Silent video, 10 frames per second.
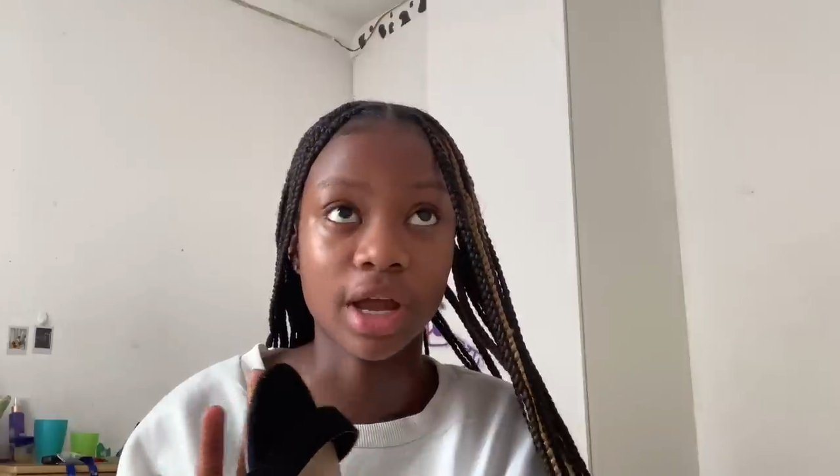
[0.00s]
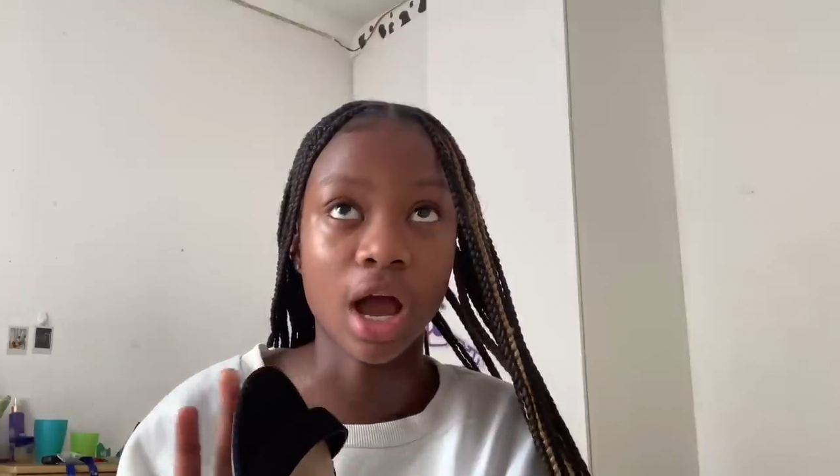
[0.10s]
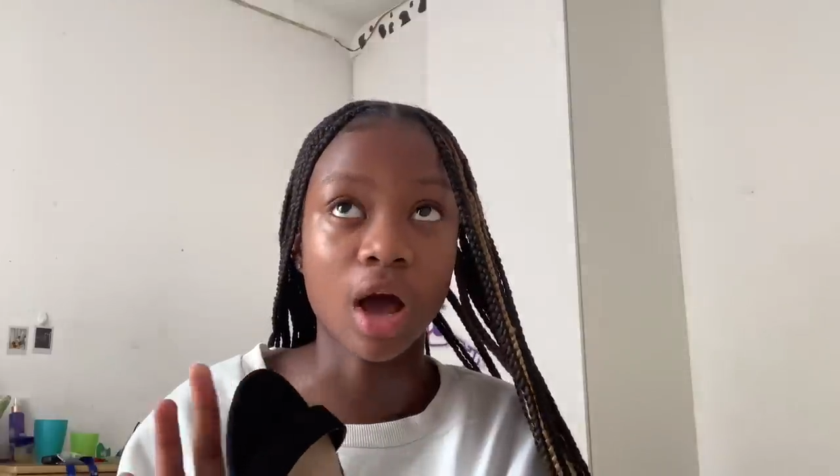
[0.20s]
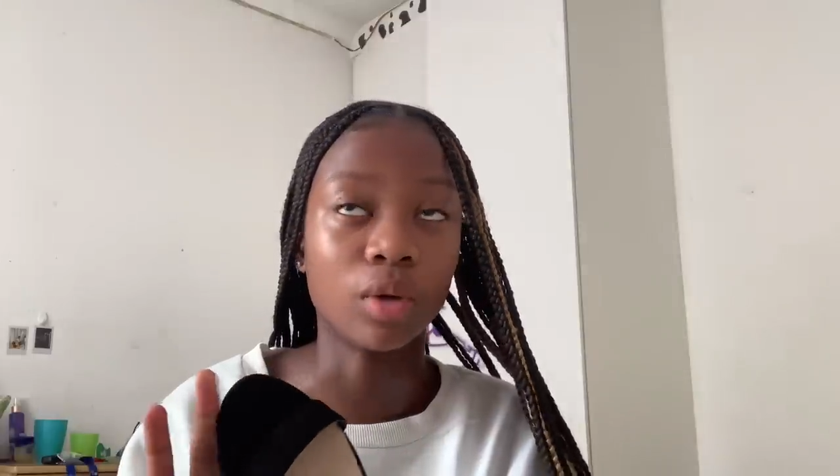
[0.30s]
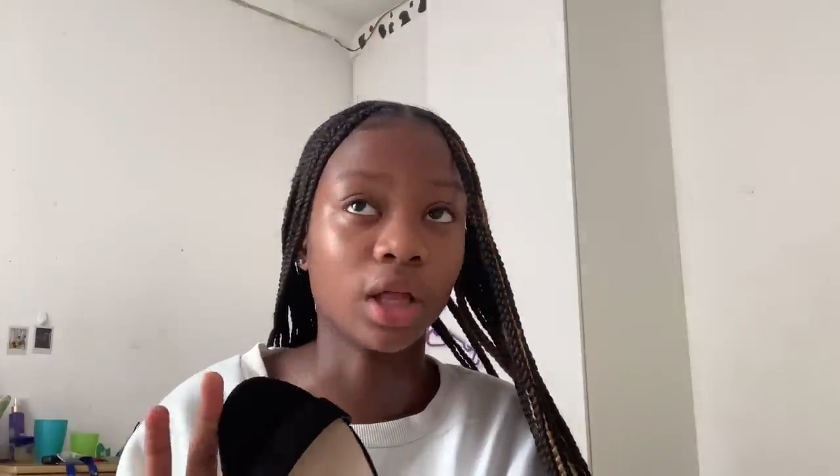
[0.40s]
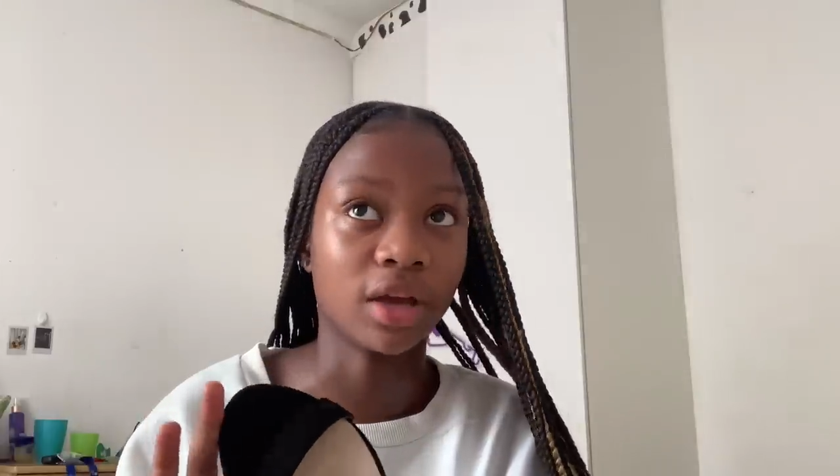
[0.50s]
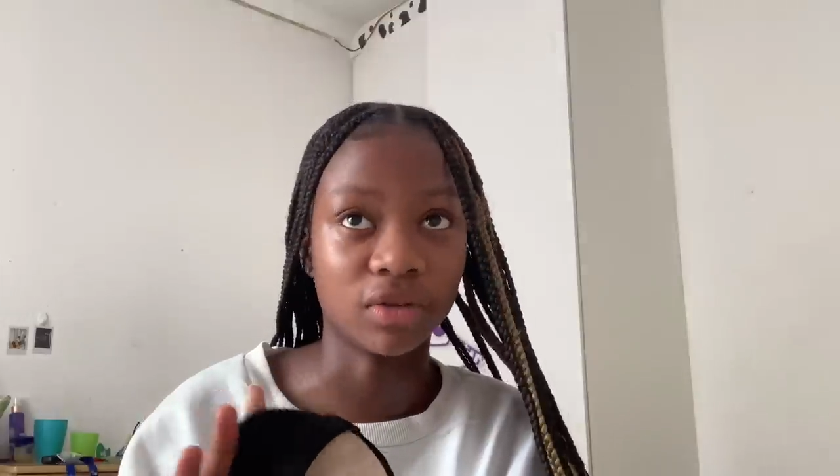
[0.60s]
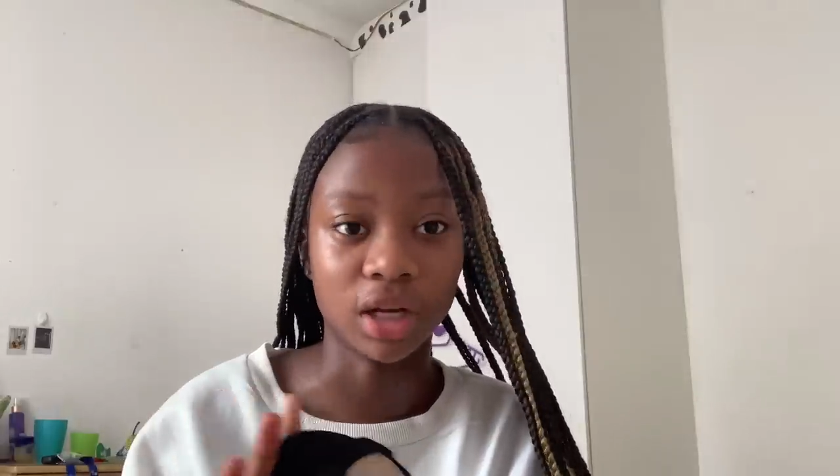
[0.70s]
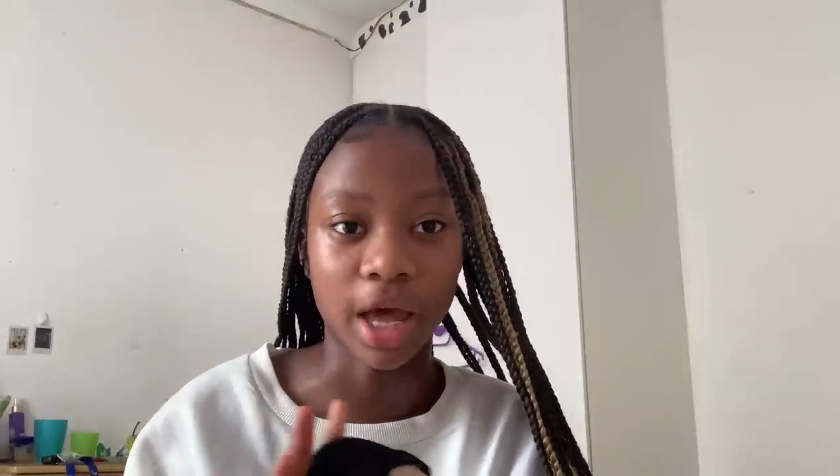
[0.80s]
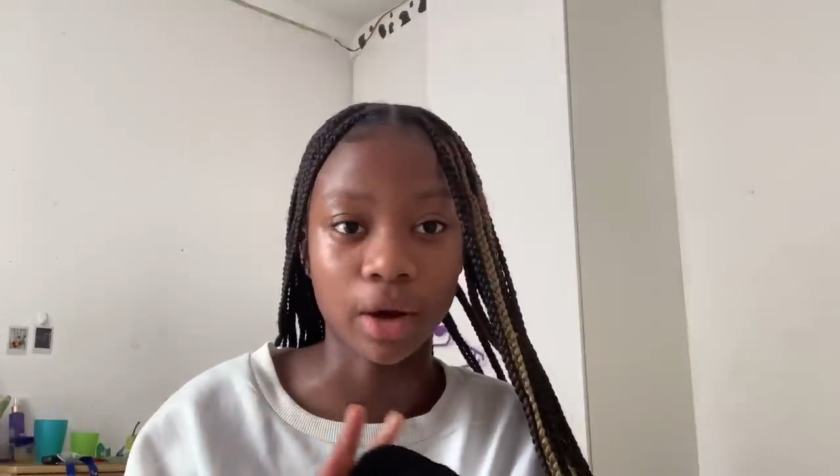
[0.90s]
I will
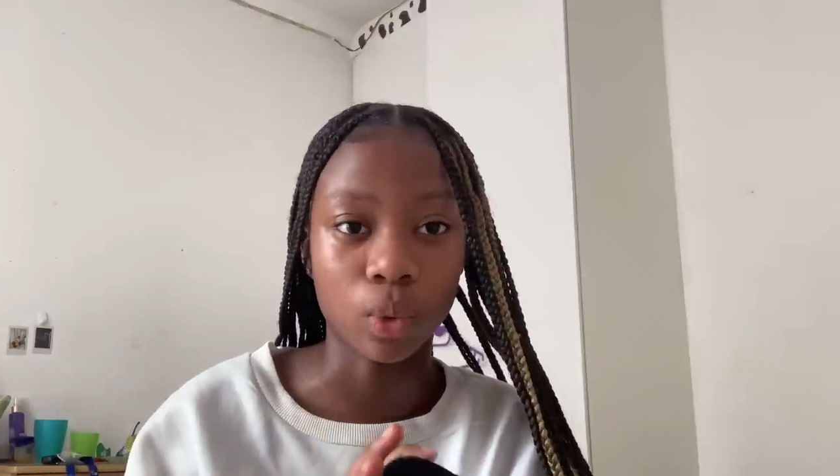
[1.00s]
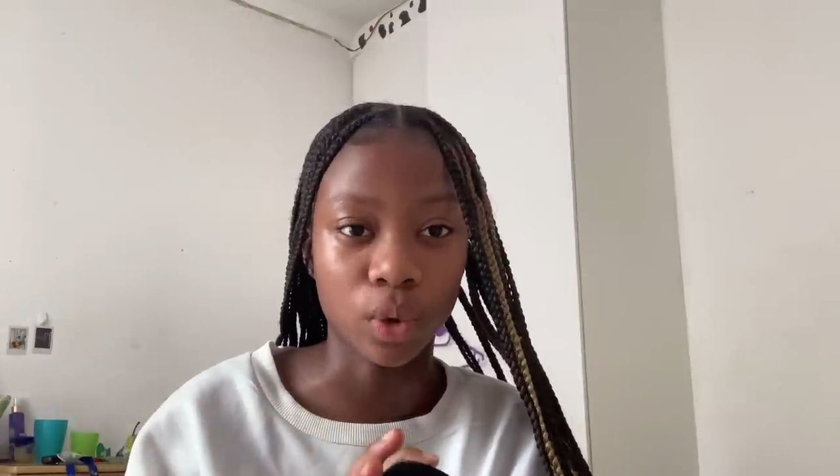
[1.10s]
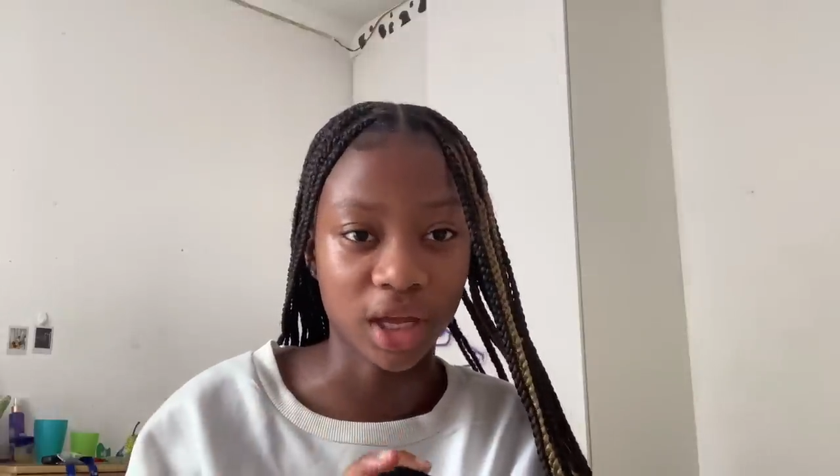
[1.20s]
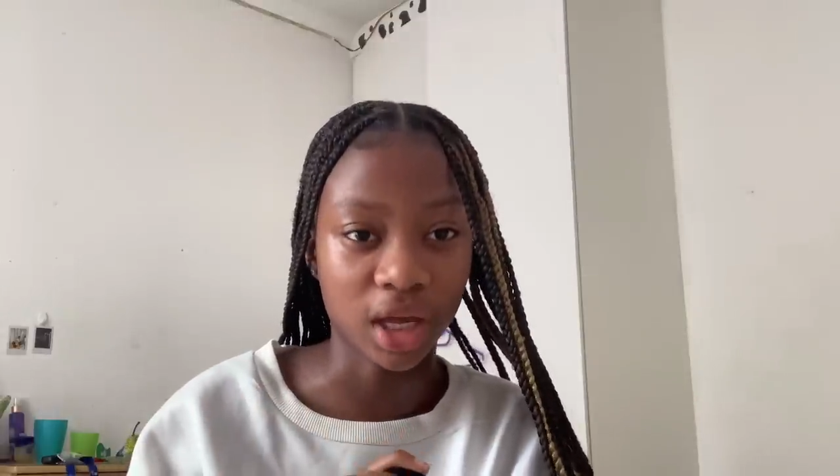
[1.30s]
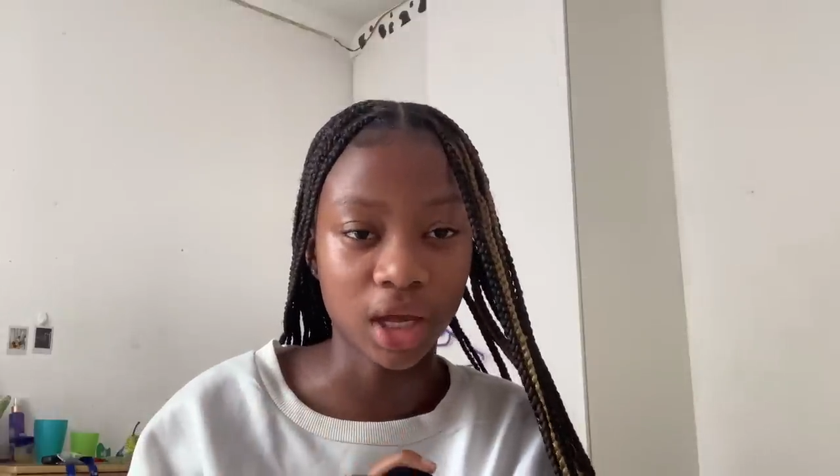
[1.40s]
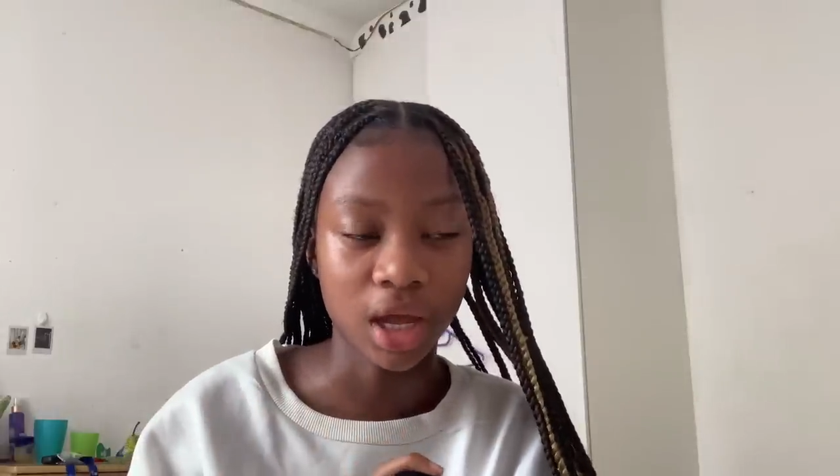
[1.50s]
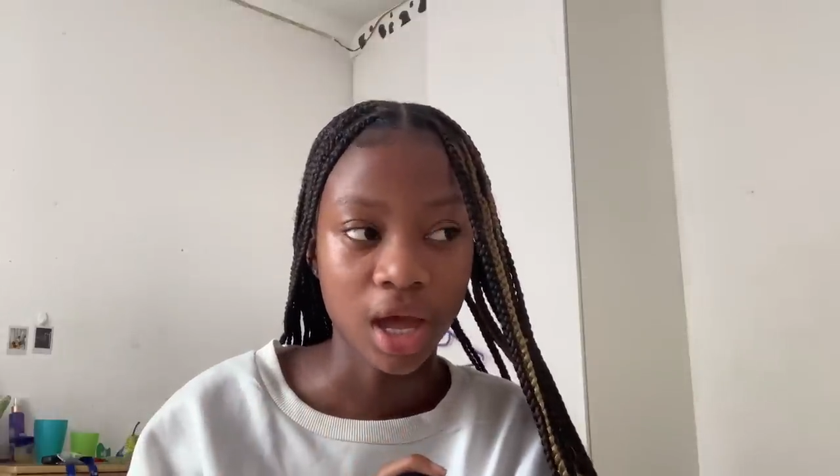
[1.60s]
ever like wear.